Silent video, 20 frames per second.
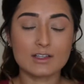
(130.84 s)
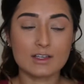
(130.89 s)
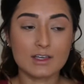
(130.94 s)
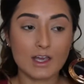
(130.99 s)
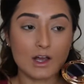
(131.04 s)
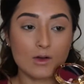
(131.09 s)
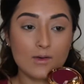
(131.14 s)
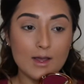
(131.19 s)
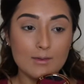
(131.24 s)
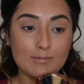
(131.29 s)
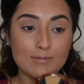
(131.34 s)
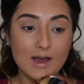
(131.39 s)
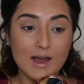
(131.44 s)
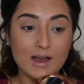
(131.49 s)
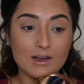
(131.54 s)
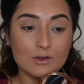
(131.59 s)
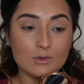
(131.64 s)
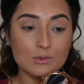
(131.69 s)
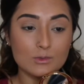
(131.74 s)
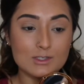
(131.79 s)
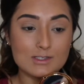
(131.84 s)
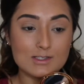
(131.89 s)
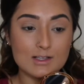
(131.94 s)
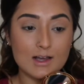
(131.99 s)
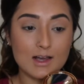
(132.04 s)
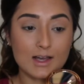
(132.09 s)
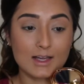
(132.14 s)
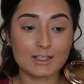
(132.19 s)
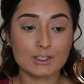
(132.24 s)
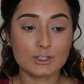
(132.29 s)
The girl at MAC was
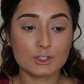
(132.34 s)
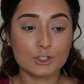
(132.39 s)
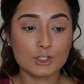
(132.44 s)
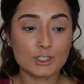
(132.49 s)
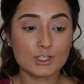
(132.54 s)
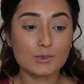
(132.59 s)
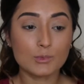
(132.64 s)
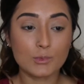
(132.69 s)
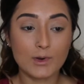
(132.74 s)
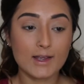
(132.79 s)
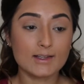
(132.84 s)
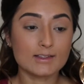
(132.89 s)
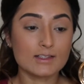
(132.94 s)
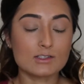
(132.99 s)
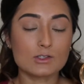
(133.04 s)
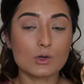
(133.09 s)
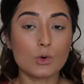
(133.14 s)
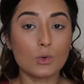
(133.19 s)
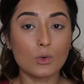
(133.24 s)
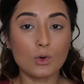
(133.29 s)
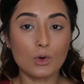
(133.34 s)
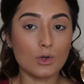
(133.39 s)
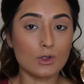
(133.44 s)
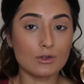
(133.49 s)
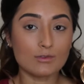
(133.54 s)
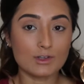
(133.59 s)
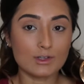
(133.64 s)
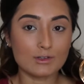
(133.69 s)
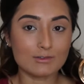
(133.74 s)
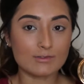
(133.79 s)
like, you can wear this all
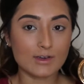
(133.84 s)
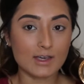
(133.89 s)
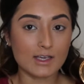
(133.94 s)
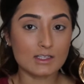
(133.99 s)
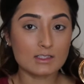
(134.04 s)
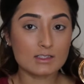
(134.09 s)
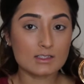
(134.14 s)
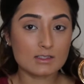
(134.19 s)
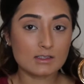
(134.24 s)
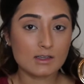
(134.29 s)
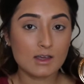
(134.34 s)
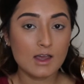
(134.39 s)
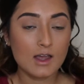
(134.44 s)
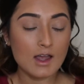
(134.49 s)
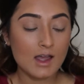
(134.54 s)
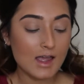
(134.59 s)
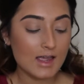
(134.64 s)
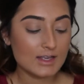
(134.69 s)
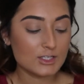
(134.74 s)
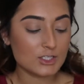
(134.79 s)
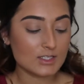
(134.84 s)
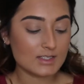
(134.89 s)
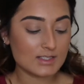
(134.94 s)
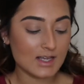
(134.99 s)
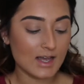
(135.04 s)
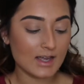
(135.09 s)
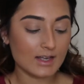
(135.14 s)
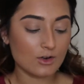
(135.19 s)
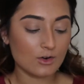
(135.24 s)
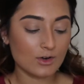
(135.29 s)
over your face. She's
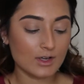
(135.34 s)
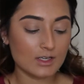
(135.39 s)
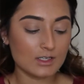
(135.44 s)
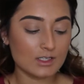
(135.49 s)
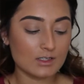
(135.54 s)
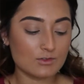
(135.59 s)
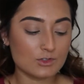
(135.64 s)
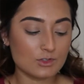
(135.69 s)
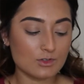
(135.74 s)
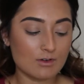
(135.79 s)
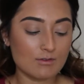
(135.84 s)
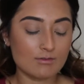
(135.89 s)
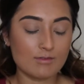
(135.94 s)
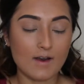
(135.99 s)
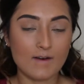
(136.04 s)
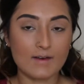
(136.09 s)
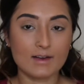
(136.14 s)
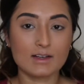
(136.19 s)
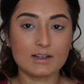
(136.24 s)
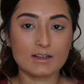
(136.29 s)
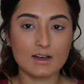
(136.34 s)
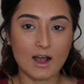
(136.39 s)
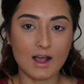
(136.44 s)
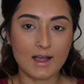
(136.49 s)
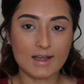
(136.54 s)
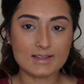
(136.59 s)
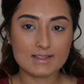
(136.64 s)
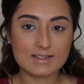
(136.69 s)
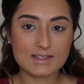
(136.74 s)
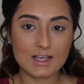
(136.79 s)
like, oh, it gives you a very
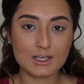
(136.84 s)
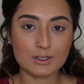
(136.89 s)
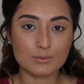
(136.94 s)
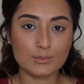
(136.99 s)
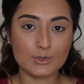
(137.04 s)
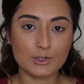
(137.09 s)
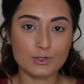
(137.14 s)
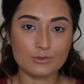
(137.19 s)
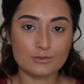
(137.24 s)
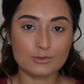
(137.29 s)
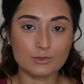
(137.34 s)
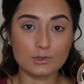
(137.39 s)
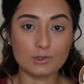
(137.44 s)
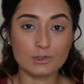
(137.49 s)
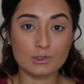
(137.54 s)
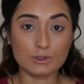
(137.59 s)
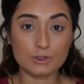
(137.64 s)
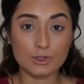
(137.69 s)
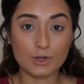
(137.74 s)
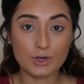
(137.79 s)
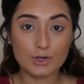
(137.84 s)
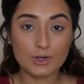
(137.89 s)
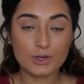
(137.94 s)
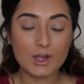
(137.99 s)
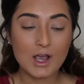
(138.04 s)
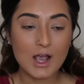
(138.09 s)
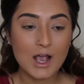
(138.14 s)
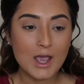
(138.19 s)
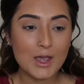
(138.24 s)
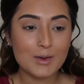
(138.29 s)
nice, like, beautiful
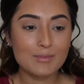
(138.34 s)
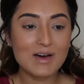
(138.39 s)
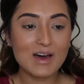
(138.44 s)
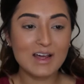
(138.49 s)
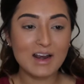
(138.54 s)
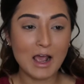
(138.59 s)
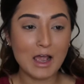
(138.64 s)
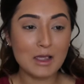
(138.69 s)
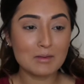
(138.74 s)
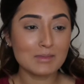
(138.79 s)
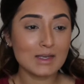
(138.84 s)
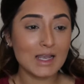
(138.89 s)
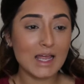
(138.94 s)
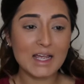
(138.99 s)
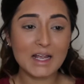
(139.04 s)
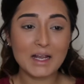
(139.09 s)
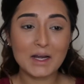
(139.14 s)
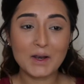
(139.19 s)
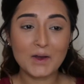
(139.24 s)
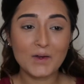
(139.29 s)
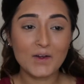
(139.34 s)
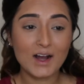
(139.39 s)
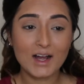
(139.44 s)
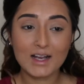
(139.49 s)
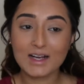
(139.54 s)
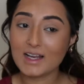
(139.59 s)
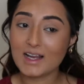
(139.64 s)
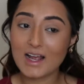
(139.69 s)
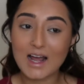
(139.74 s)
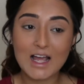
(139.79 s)
glow. But I'm like, no
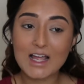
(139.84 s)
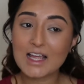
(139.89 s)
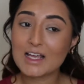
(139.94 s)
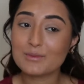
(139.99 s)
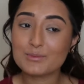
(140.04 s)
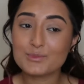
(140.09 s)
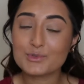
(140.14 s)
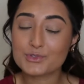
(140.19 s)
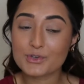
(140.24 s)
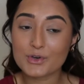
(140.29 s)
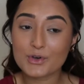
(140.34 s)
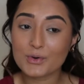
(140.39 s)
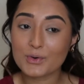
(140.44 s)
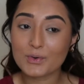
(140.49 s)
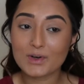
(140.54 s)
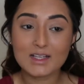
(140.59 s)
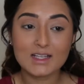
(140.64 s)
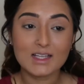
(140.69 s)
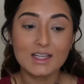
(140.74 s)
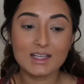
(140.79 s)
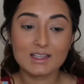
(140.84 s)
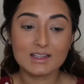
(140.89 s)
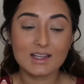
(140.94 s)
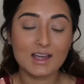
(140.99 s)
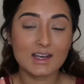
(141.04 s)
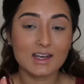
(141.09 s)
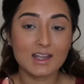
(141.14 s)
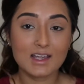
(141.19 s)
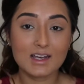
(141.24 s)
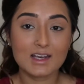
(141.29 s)
honey, I am so oily
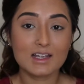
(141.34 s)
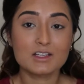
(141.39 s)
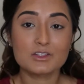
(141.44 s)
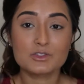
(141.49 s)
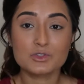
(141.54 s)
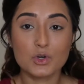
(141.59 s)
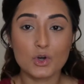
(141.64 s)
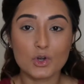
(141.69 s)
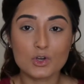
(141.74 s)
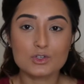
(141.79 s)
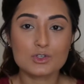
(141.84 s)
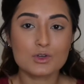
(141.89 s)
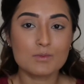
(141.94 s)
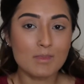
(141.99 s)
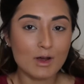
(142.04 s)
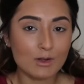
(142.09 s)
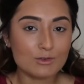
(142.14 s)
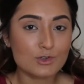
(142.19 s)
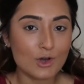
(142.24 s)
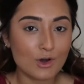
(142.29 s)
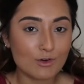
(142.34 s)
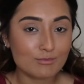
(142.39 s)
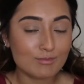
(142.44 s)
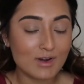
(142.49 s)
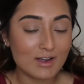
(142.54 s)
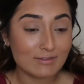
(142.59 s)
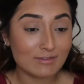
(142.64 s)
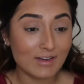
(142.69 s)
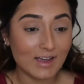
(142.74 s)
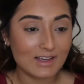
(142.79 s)
that it is going to melt off
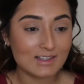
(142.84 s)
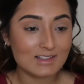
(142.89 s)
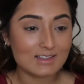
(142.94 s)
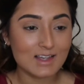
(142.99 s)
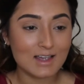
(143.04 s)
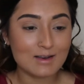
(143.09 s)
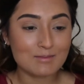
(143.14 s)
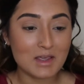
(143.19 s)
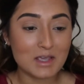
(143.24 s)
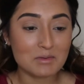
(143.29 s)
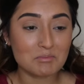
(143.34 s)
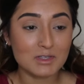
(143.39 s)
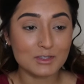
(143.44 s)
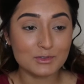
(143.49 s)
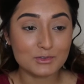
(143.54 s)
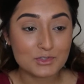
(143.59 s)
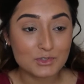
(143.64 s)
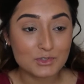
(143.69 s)
my face and make me look